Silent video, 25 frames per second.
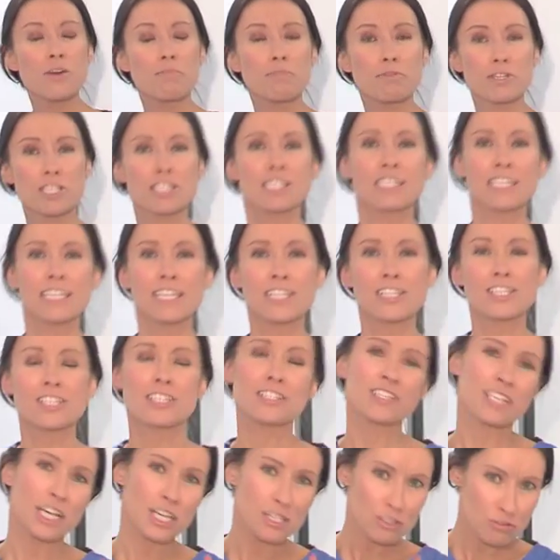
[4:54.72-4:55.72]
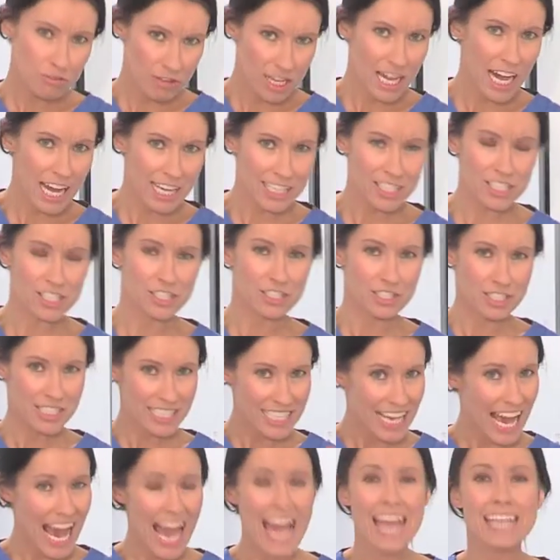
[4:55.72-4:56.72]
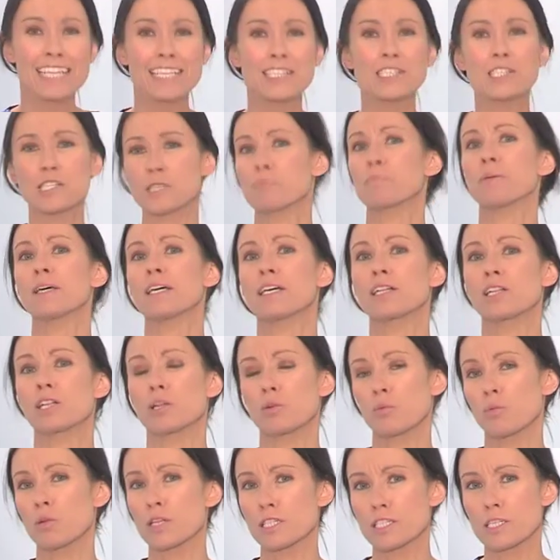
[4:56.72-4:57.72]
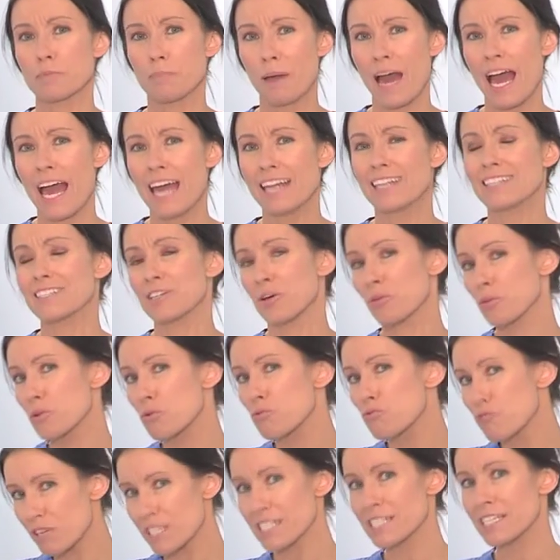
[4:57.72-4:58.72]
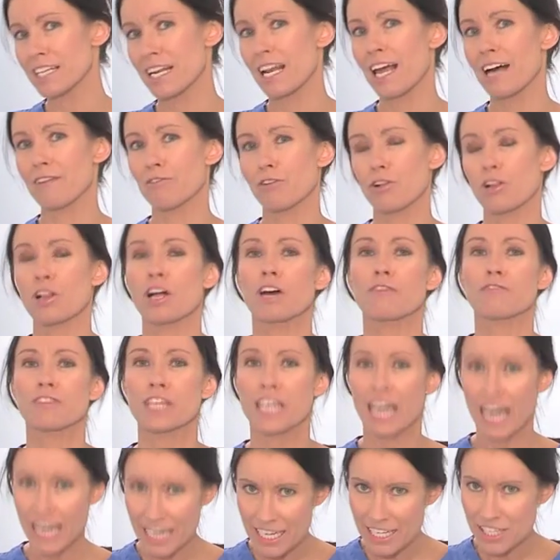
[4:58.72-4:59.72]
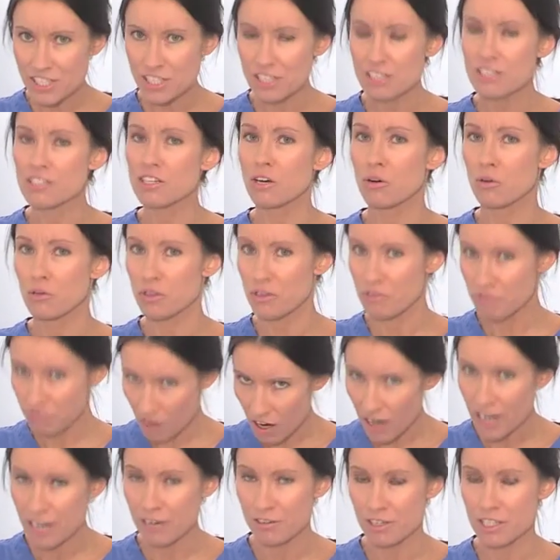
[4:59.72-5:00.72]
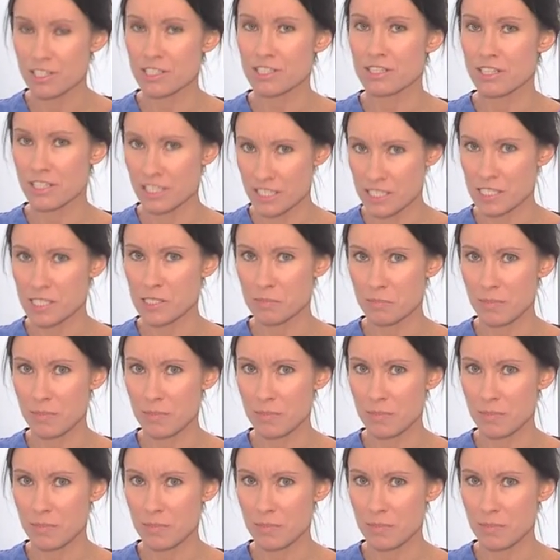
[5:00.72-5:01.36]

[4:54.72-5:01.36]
The procedures and reactions to any spill will depend on the risk level of the agent or the virus that is